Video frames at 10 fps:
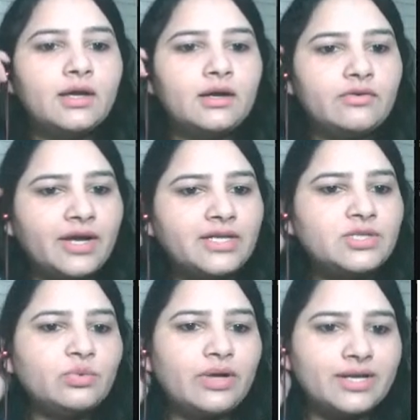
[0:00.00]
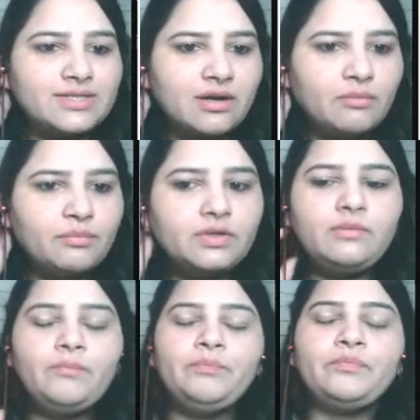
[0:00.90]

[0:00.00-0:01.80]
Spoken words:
Write to one example.